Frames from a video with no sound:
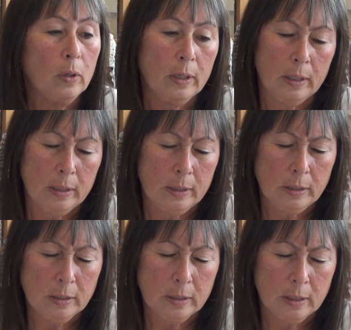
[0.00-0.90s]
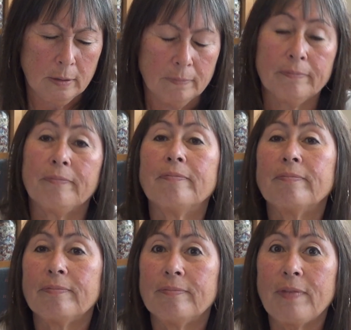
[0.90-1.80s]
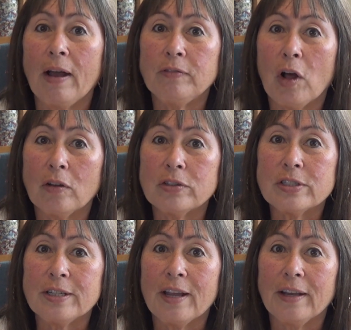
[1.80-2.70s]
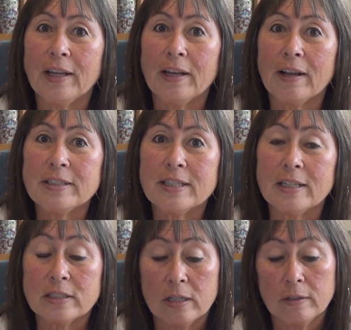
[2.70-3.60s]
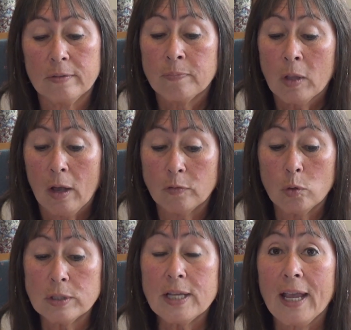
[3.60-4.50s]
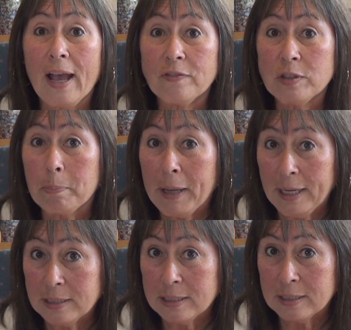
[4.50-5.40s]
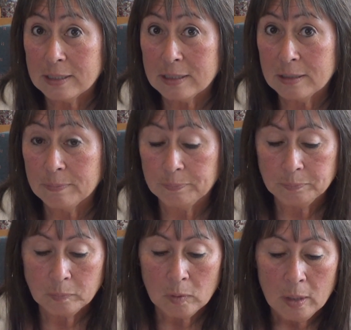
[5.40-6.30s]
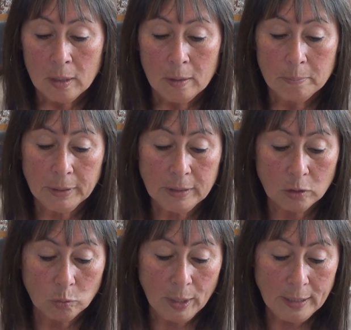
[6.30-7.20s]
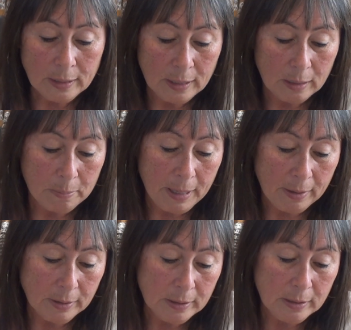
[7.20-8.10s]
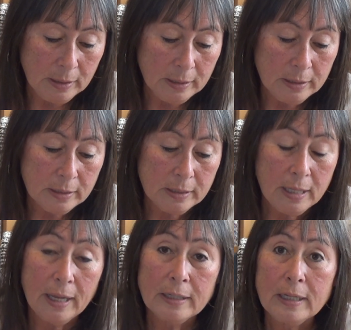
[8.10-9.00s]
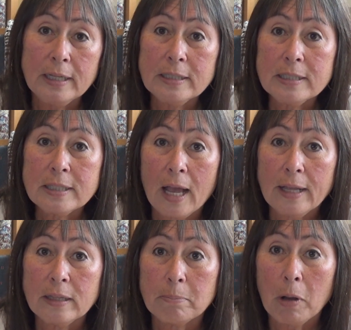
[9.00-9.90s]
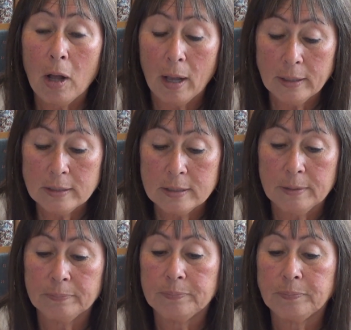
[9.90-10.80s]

was $5.99. Of course, I have to paint it. But the great thing about it is that inside the box,